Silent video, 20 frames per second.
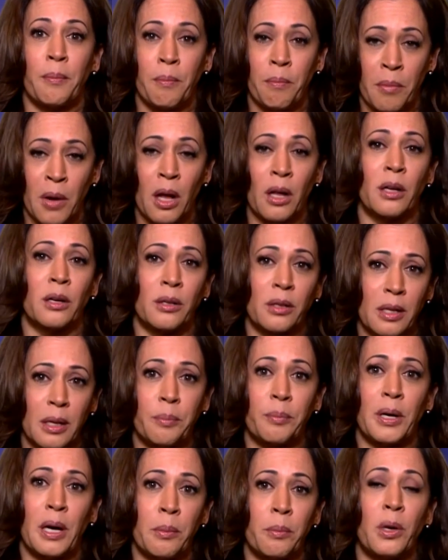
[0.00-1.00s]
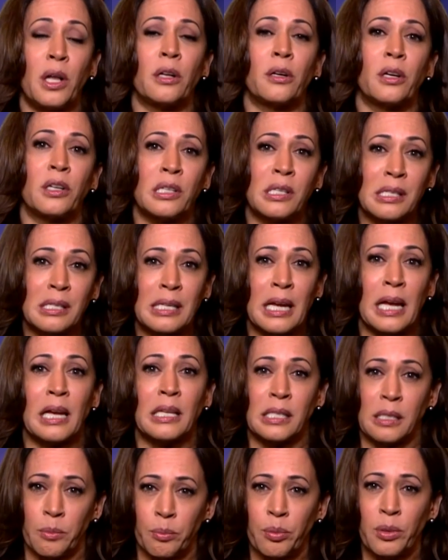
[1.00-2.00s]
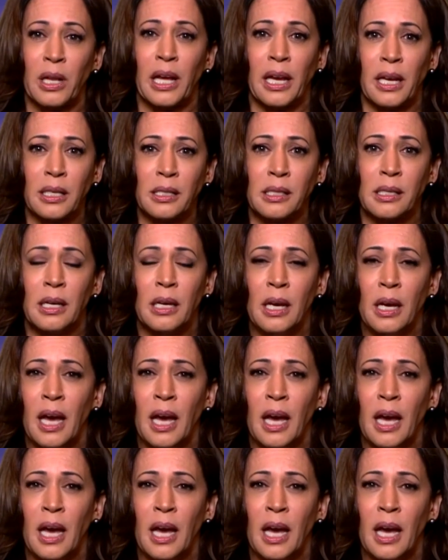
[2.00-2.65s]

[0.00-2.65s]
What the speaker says: Bob Mueller stays in place